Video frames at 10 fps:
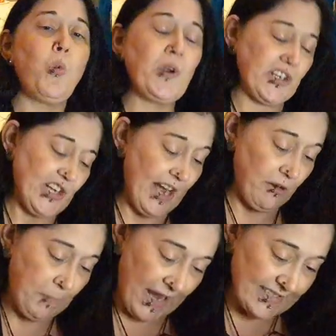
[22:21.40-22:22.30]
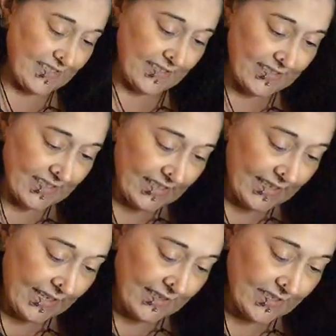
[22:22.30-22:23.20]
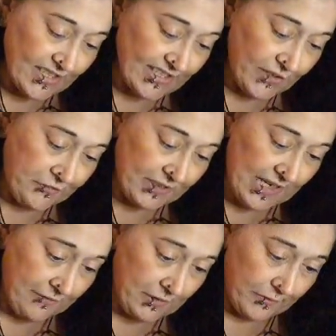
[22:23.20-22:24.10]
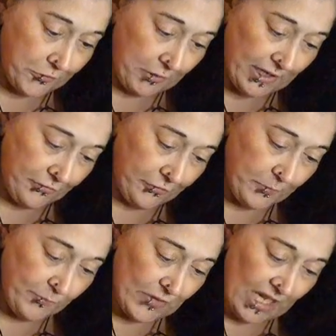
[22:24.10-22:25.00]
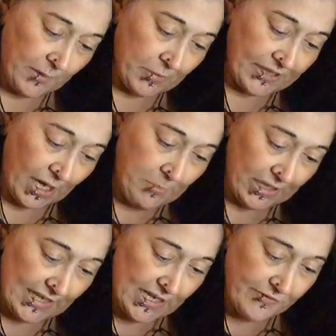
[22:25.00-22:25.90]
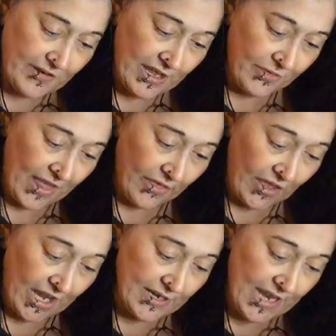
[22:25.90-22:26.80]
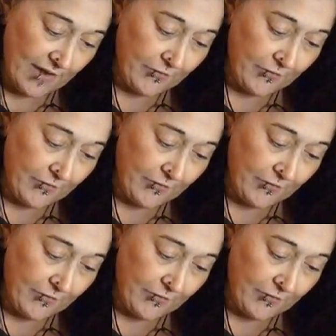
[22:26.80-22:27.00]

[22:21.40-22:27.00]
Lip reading: When a child passes, it is a different level of grief, but I believe that they